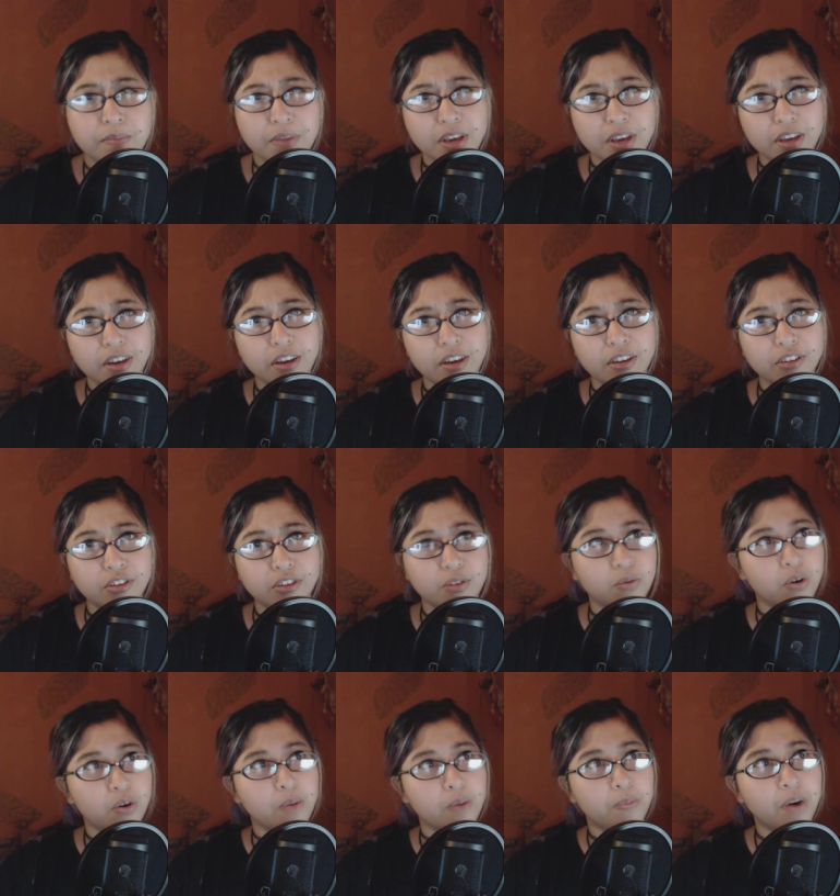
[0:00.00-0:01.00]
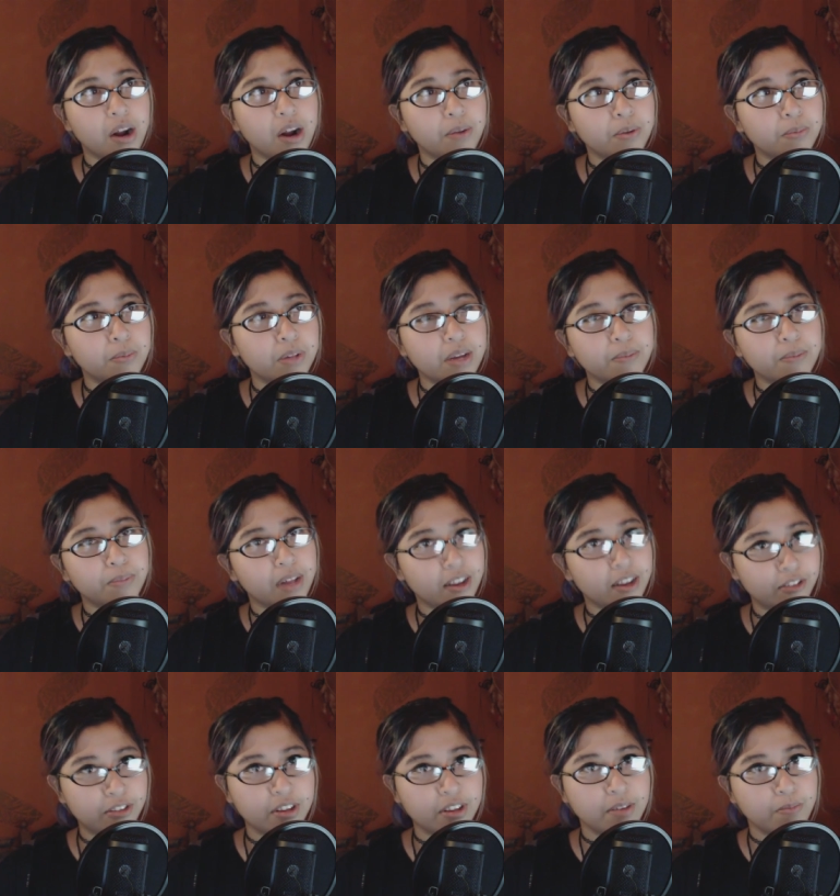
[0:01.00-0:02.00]
because you were probably
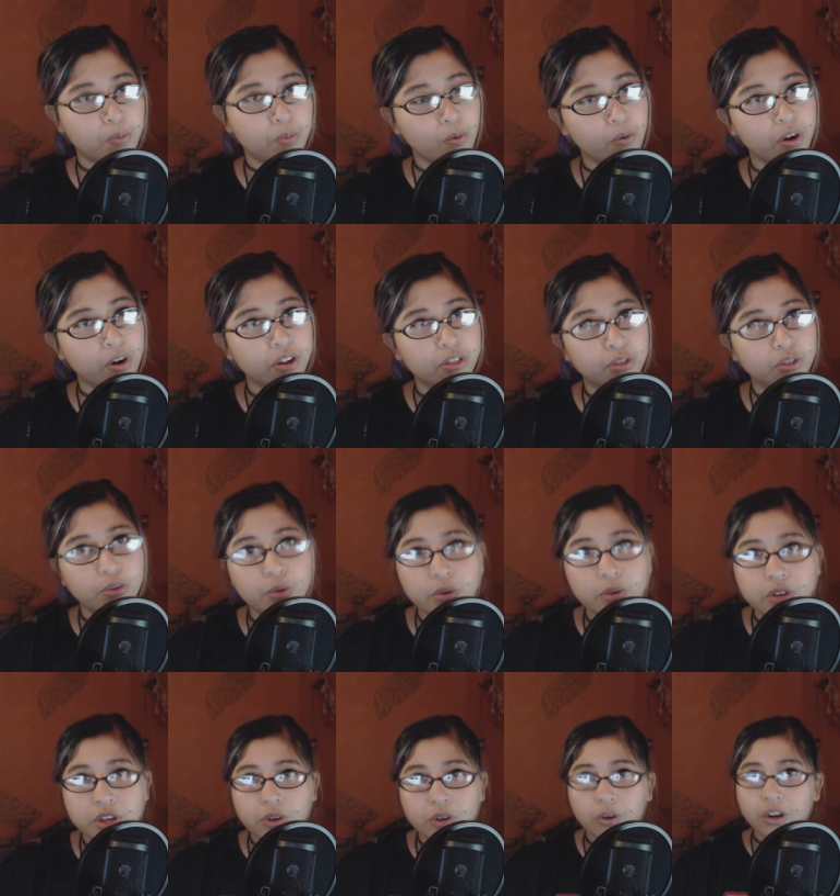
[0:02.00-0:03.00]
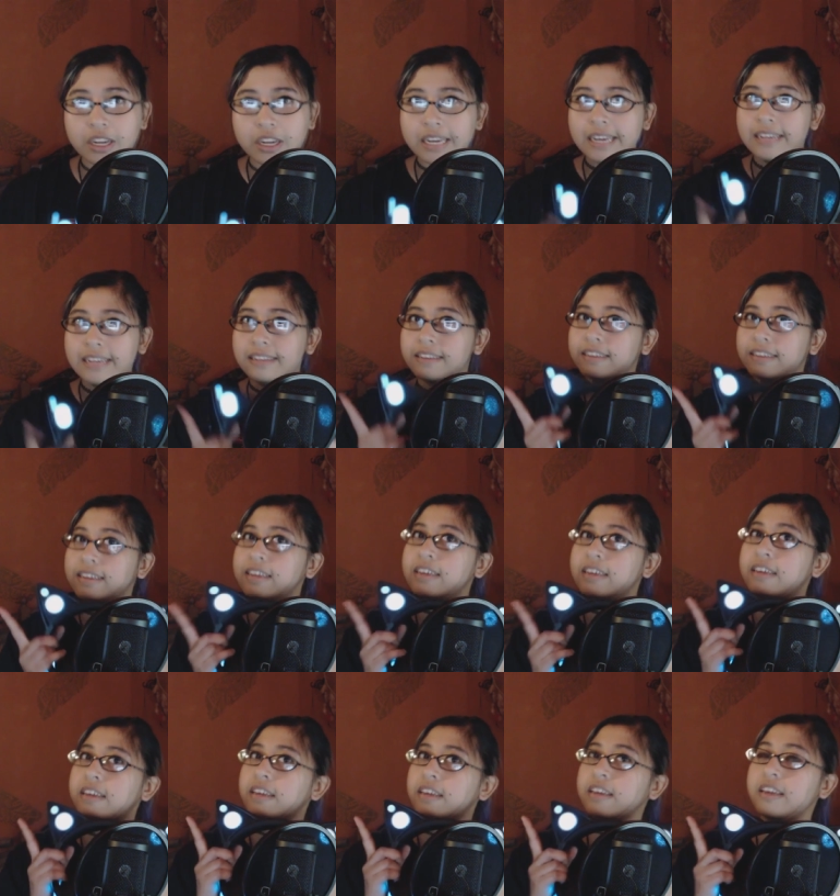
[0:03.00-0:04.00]
blasting porn through your
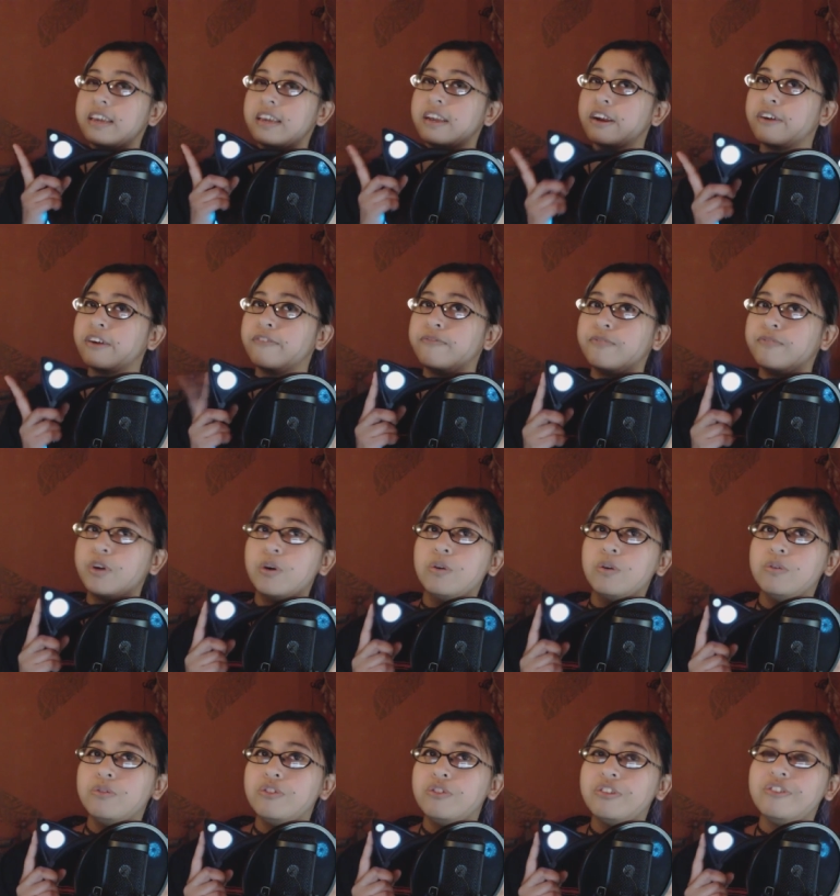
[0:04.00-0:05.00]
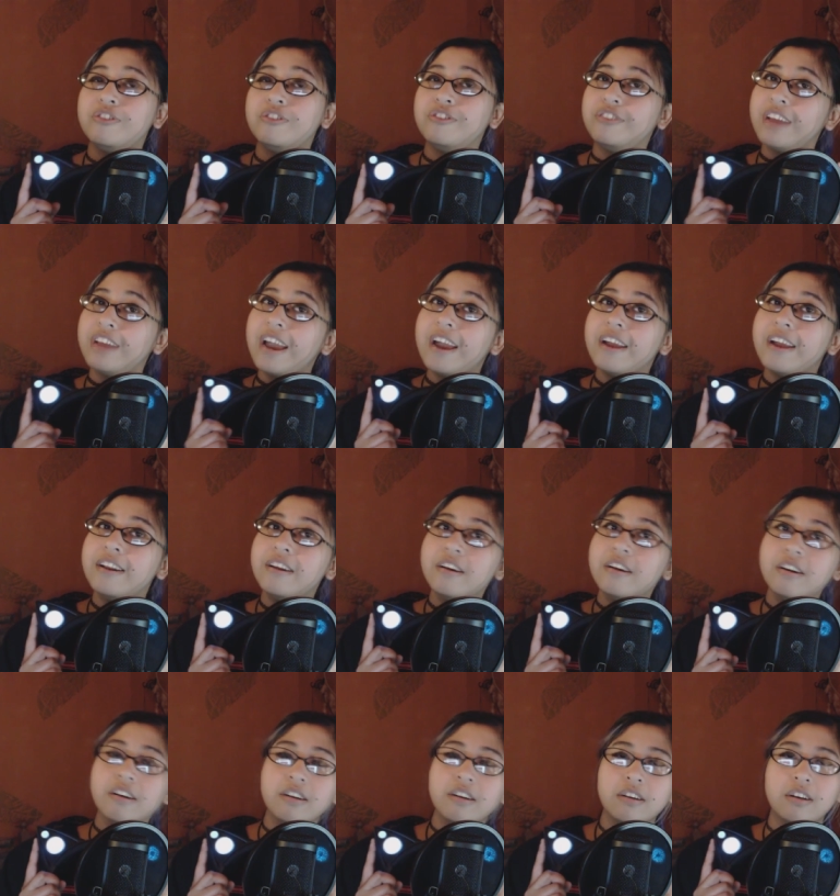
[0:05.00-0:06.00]
kitty earphones instead